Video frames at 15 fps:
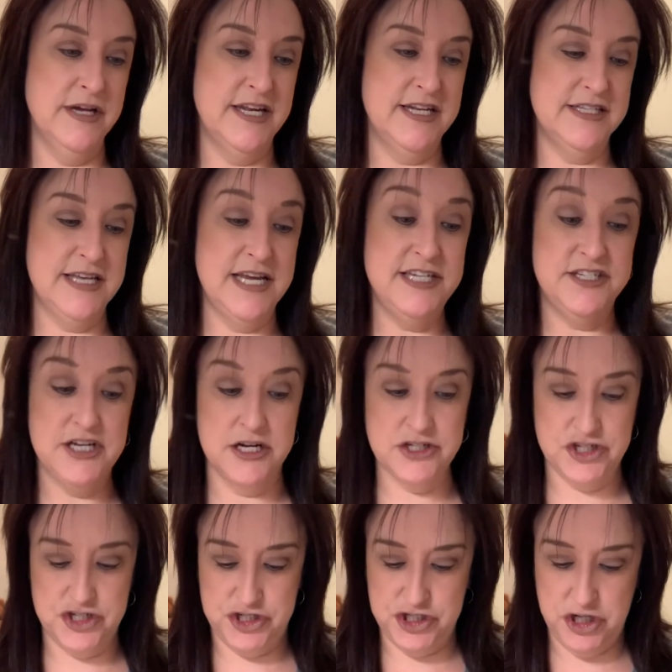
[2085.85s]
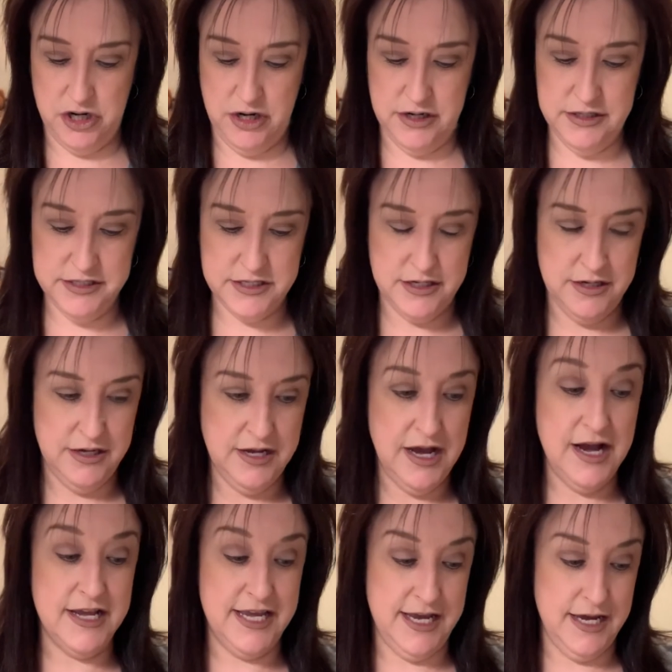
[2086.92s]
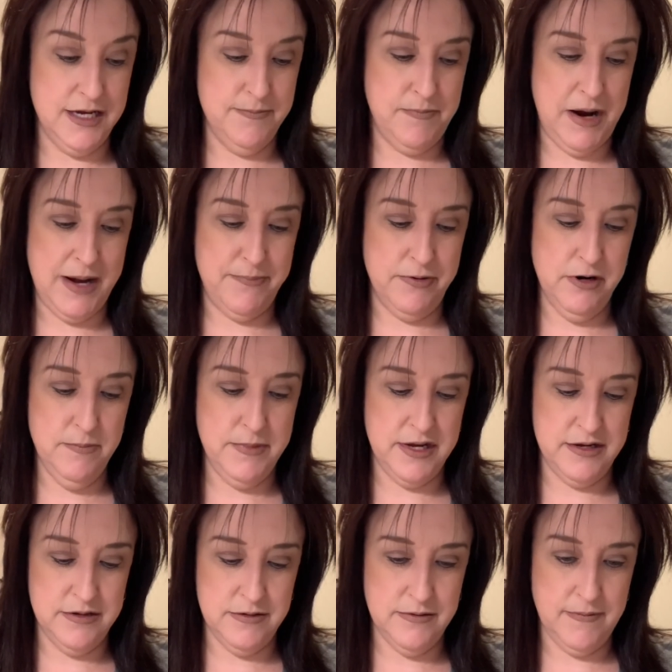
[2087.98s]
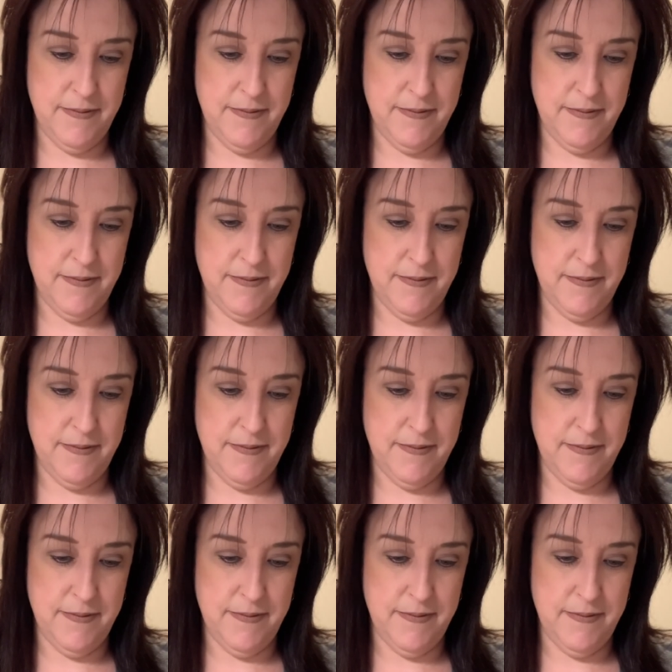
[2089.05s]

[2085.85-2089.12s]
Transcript: It is a Dutch chart, again by Permin.